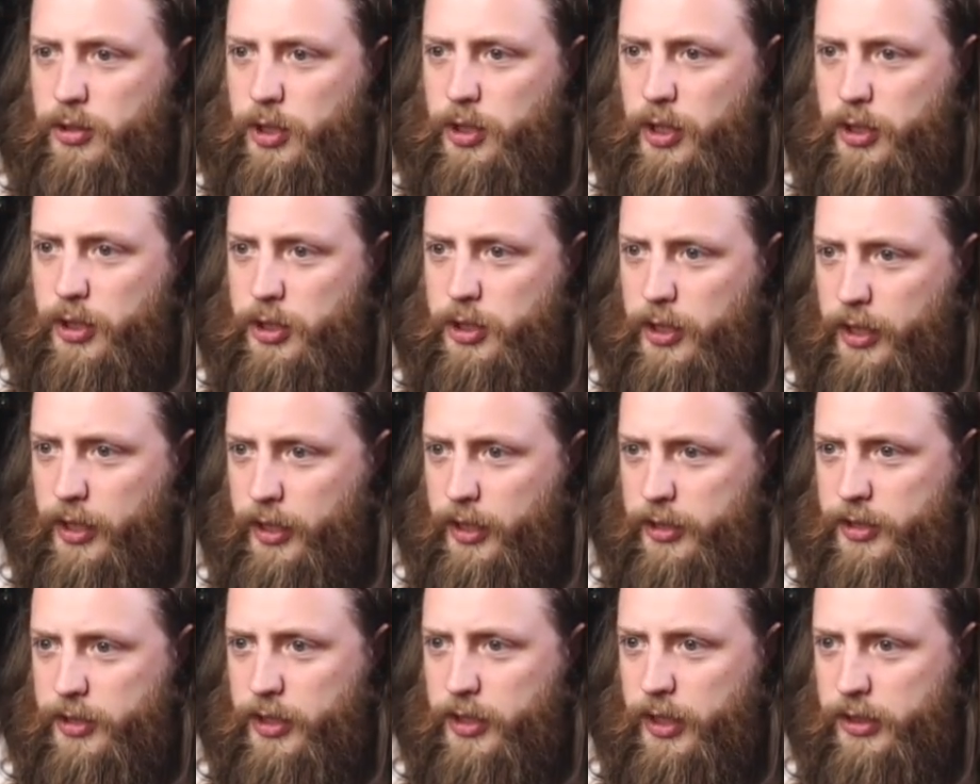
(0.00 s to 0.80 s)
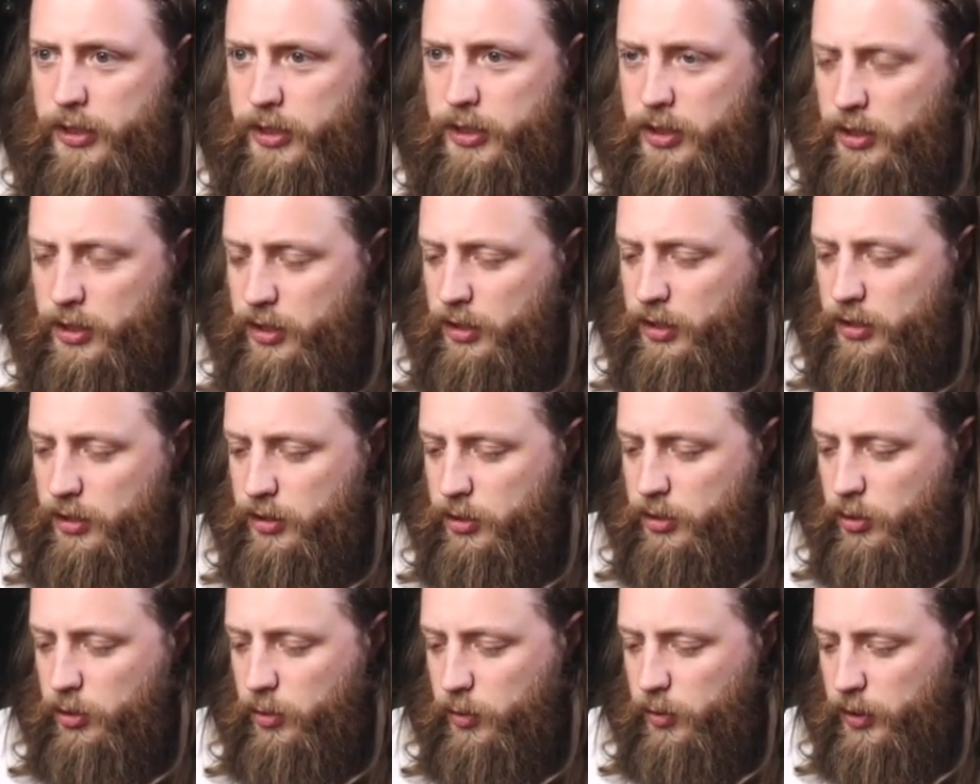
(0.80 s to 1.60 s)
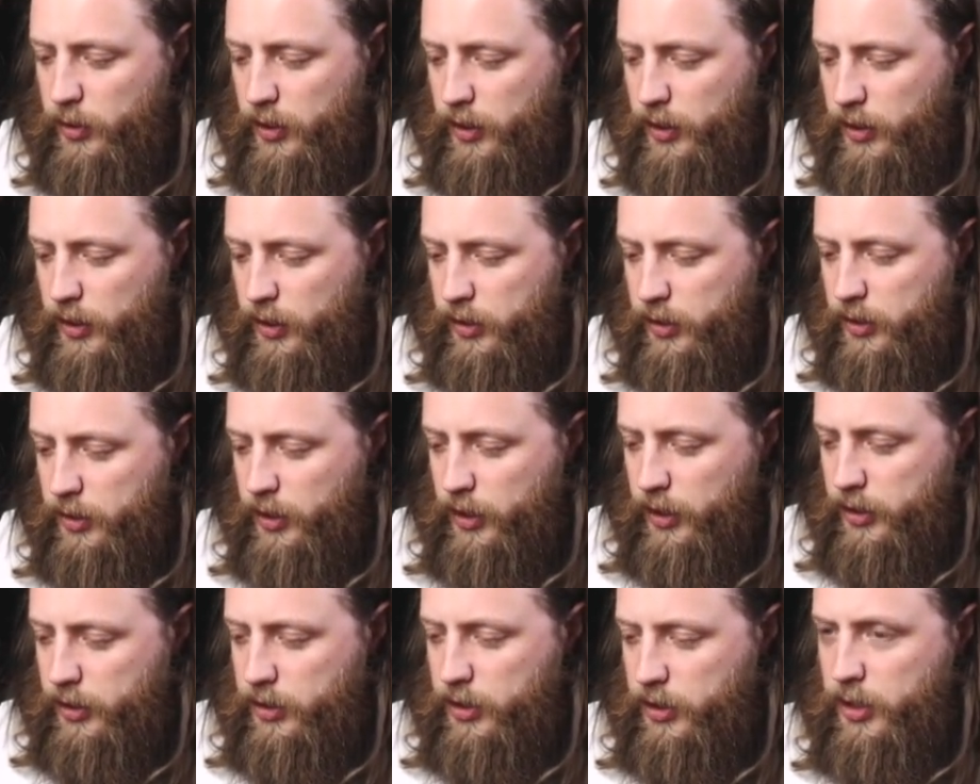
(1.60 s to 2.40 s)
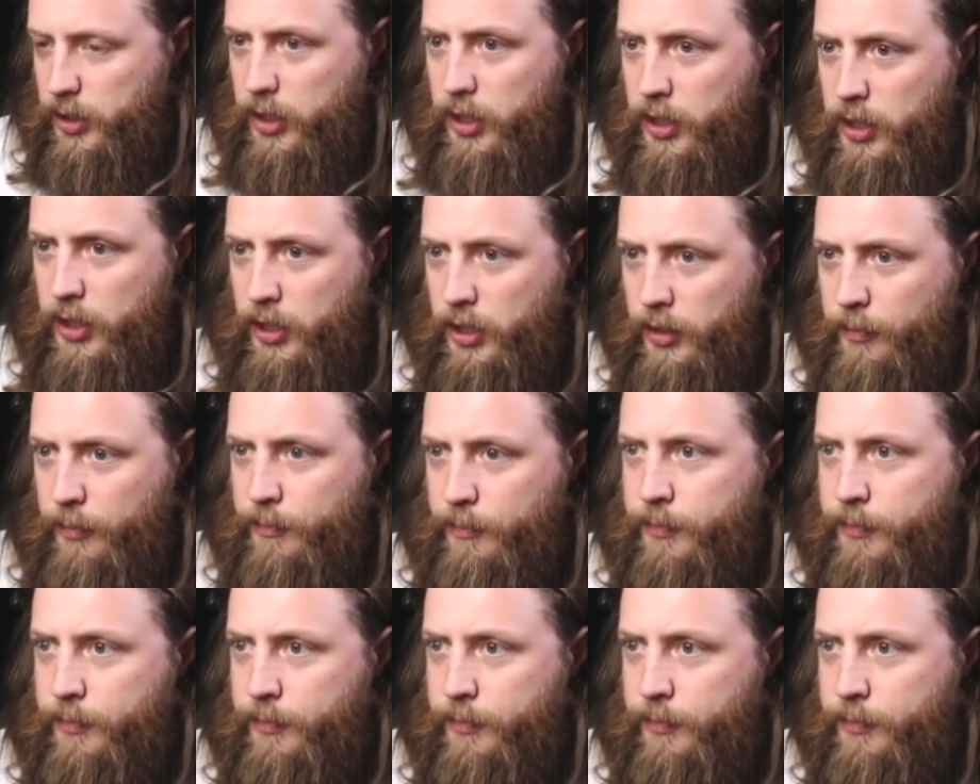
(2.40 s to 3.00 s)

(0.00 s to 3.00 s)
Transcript: change yarn test to yarn test